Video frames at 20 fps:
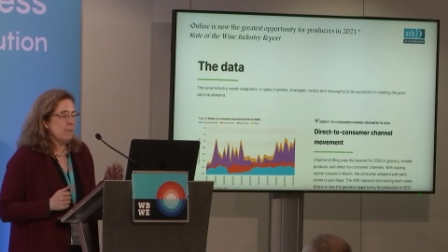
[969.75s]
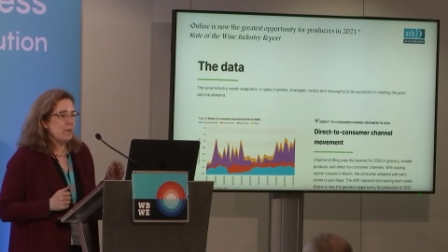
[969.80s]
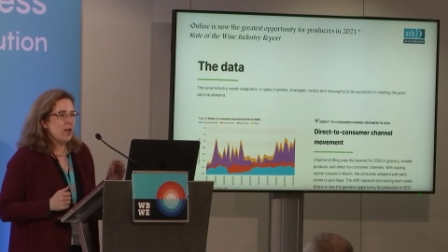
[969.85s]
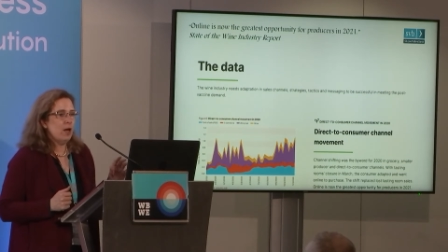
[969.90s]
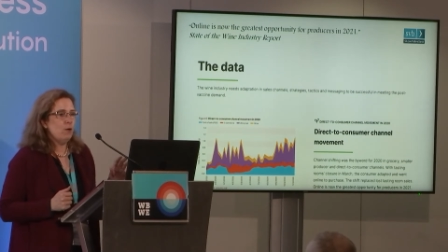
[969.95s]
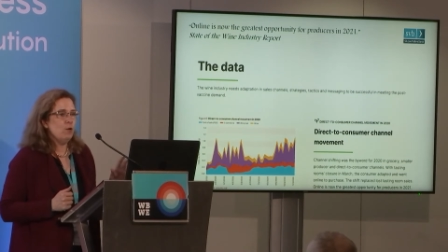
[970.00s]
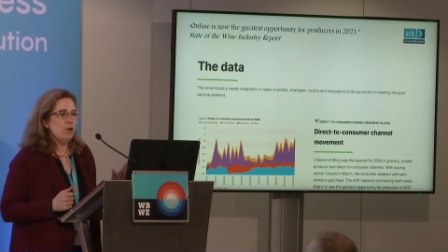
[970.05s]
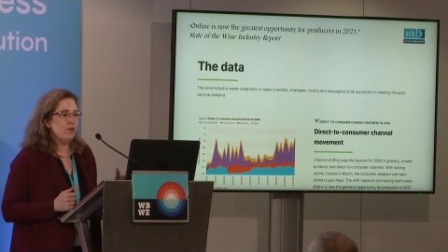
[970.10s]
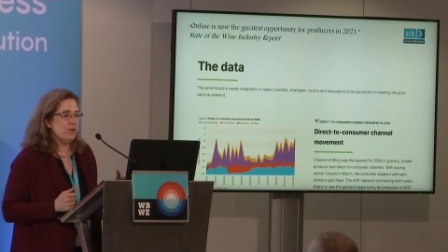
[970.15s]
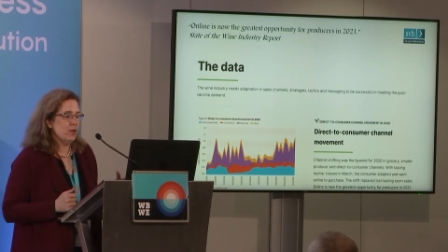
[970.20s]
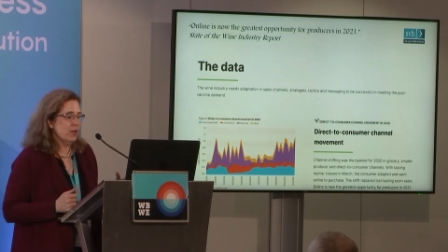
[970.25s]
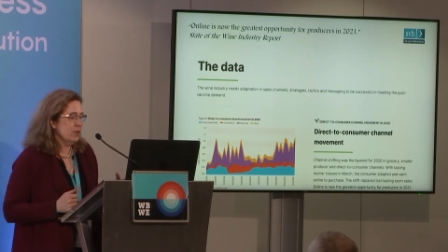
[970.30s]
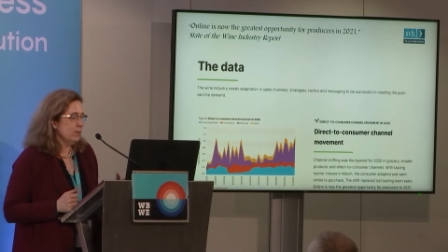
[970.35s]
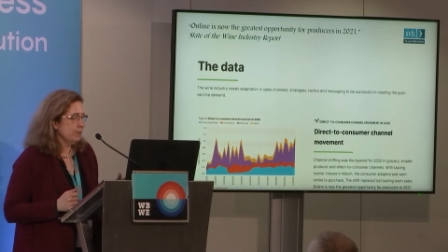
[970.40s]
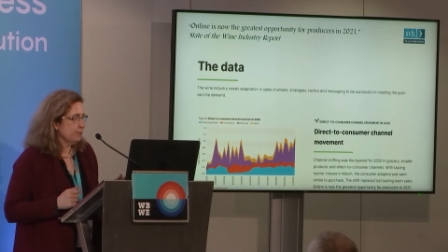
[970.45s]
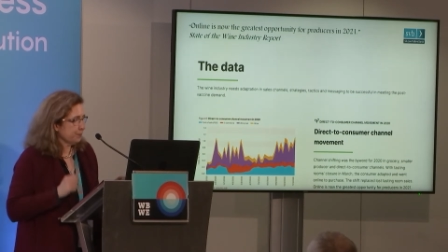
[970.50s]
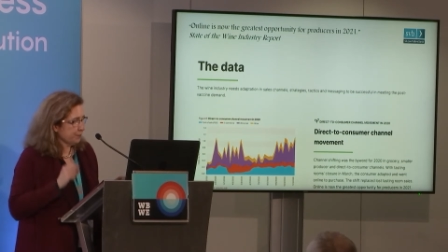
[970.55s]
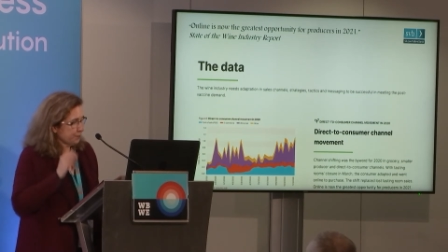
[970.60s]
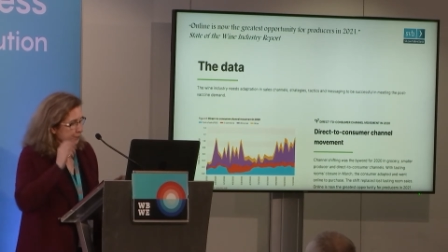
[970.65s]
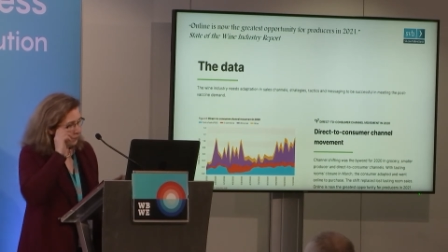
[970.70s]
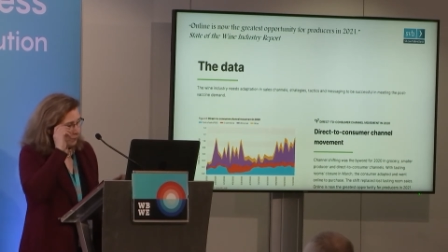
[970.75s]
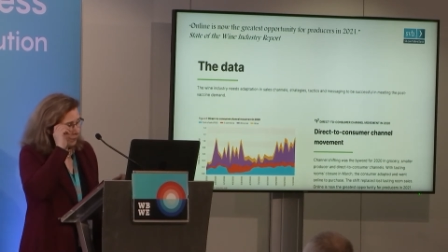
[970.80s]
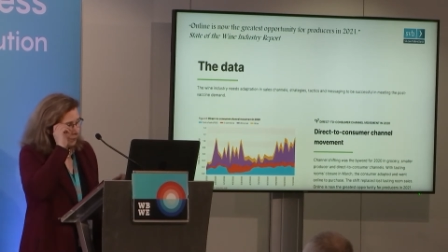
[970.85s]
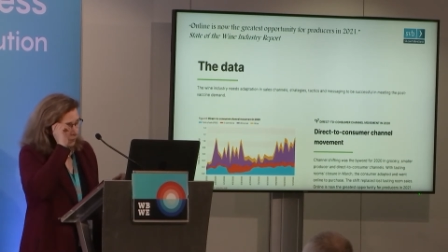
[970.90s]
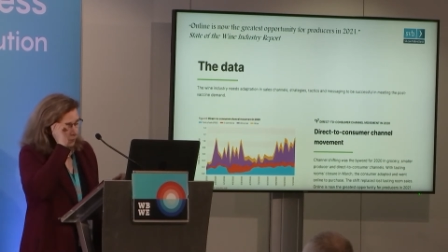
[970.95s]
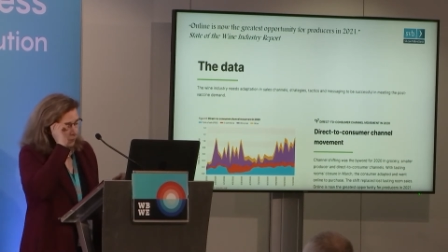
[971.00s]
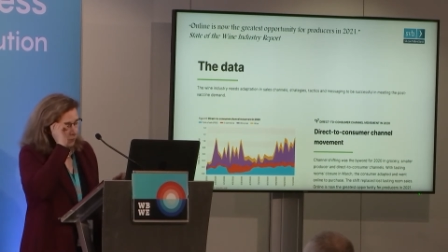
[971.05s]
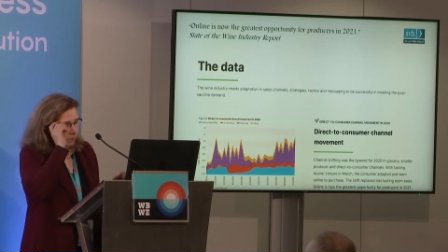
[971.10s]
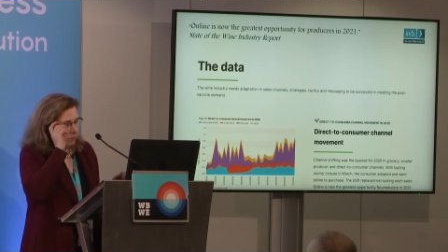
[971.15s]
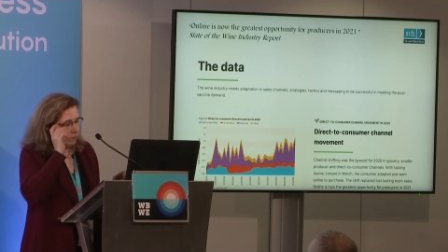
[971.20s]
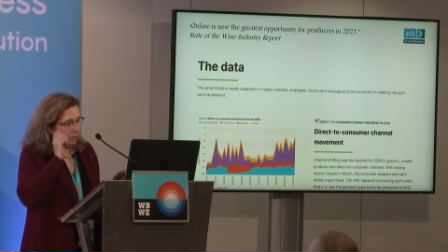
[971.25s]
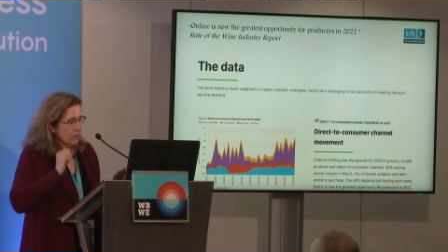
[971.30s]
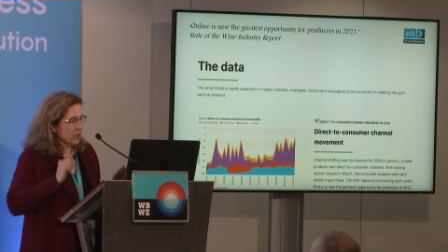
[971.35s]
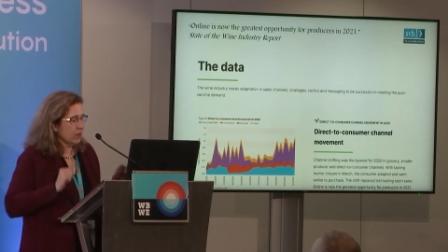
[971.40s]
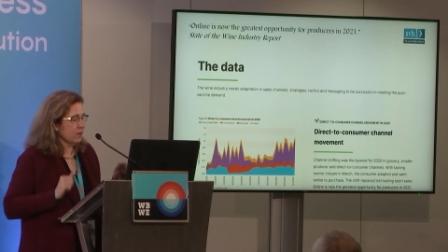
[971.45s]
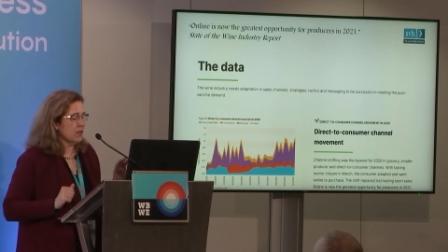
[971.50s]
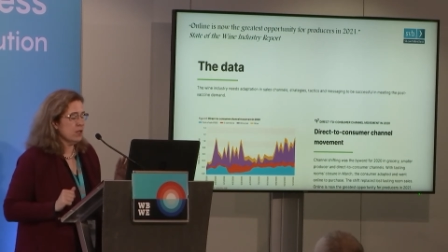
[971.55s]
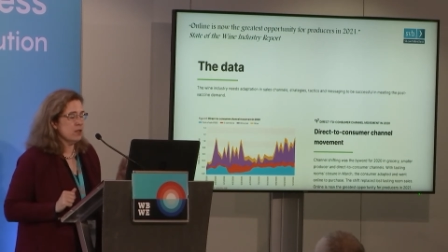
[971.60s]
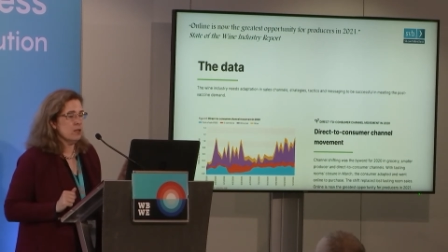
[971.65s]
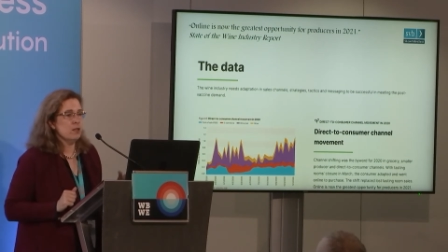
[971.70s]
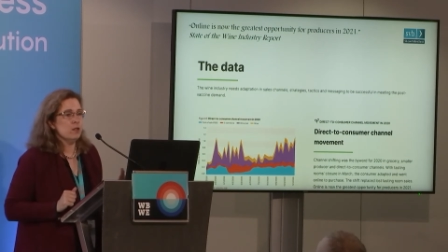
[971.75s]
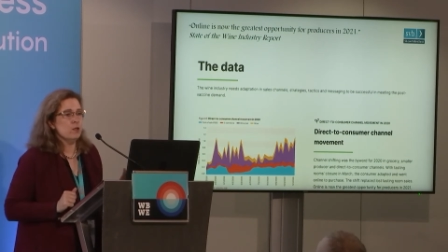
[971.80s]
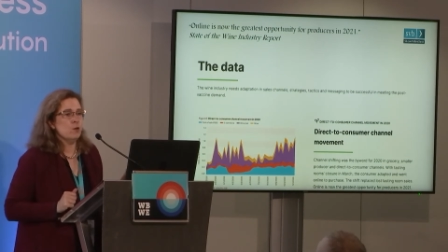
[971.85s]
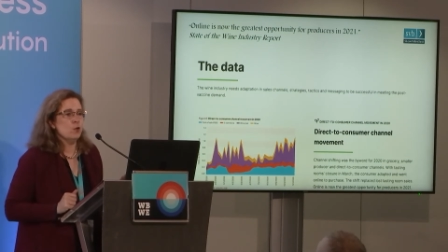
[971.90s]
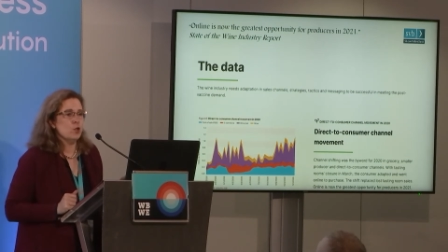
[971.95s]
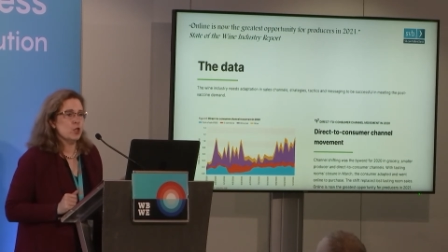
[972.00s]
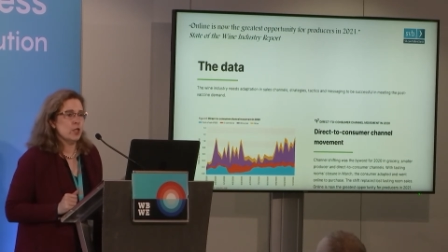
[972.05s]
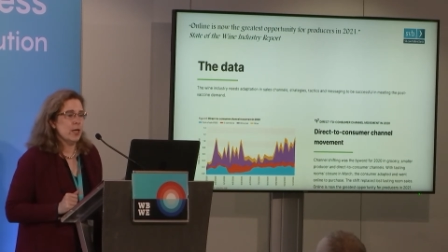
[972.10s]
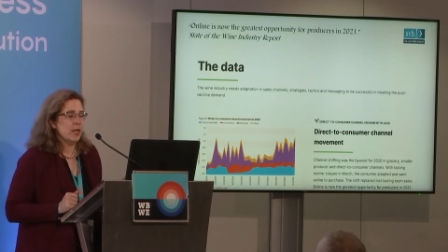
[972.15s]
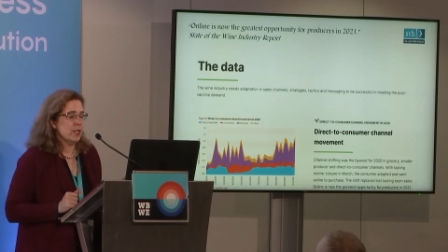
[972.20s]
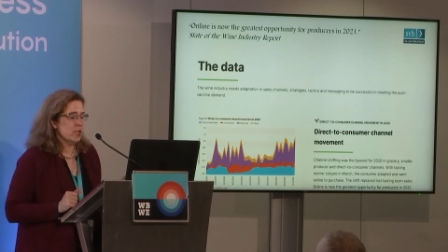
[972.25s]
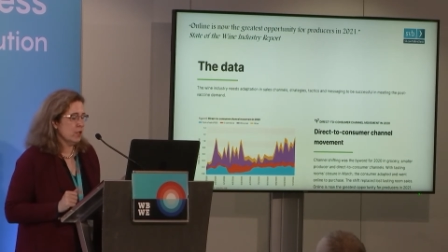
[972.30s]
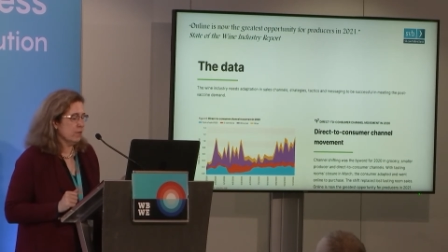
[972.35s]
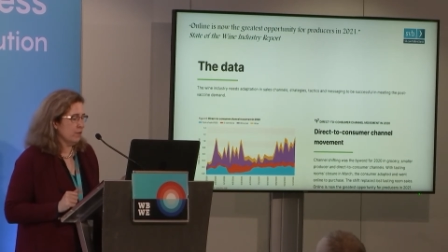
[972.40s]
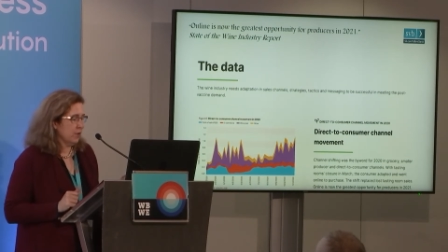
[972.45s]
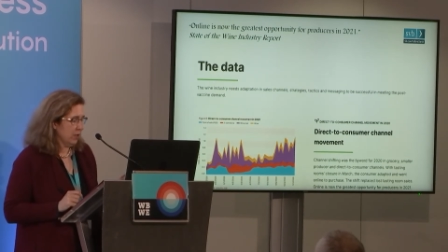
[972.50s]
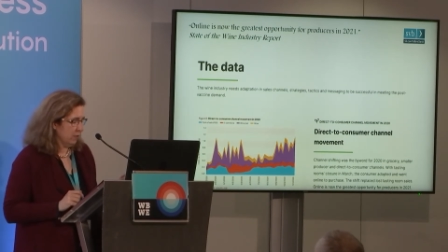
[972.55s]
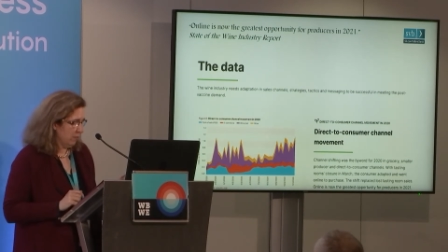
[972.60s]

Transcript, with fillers: However, this is all changing very